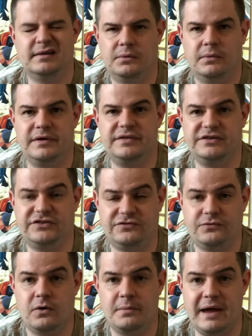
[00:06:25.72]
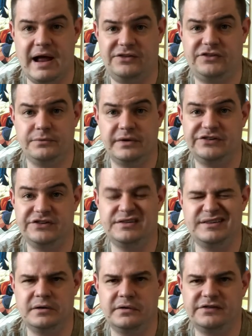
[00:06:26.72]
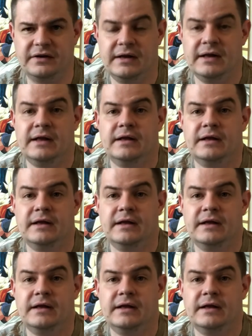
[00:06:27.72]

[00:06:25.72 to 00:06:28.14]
one of these formats in recent years.